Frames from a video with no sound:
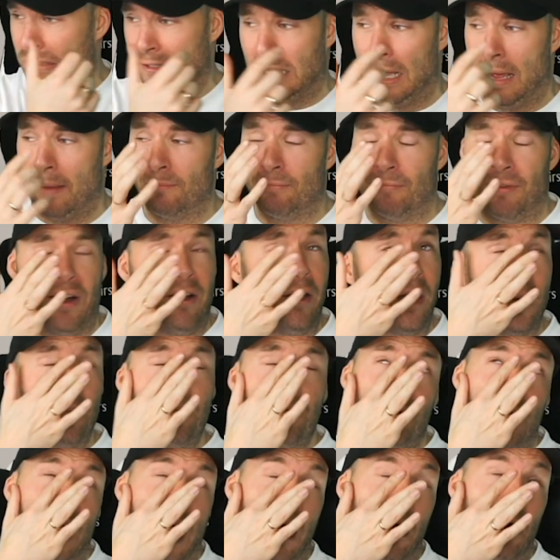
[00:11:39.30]
because I'm
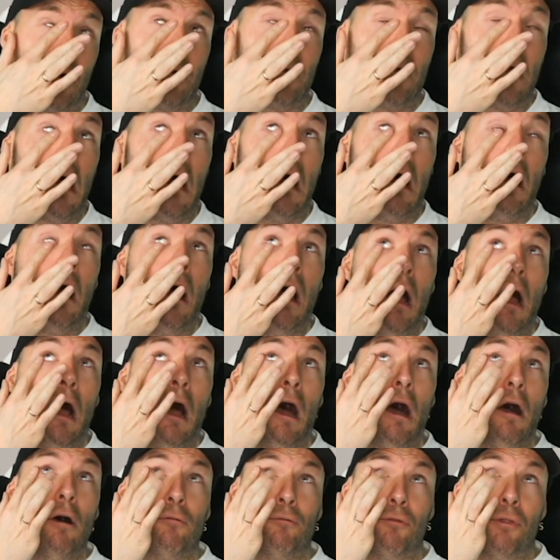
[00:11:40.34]
very proud
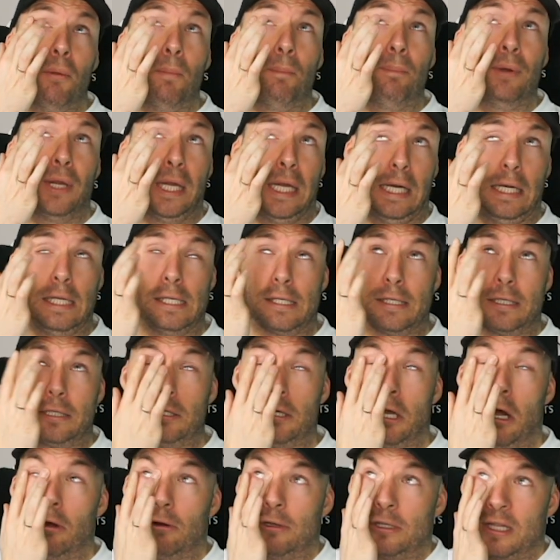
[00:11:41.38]
of the penis
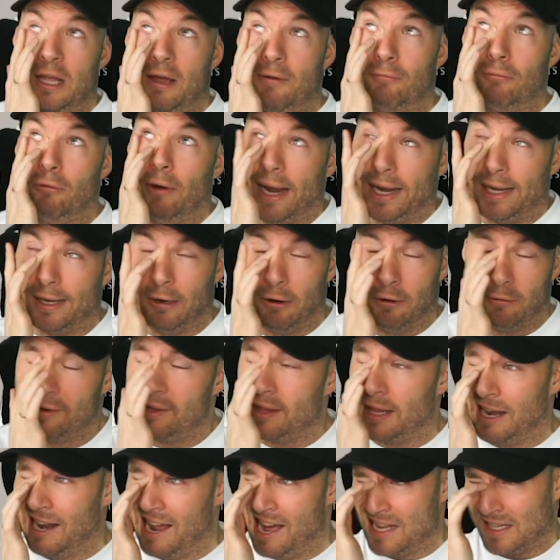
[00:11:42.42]
jokes I've written
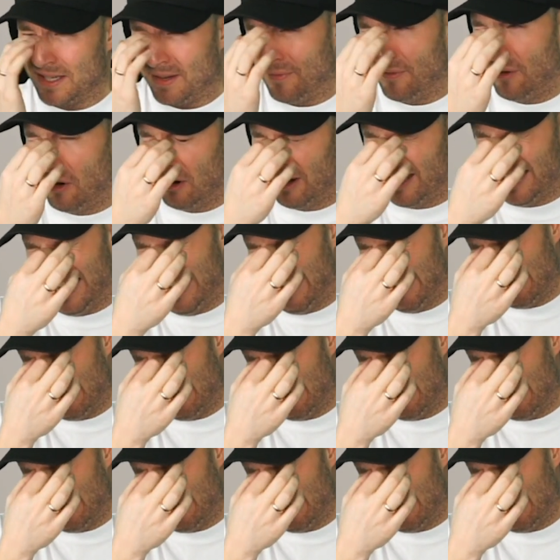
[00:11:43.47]
over the last 4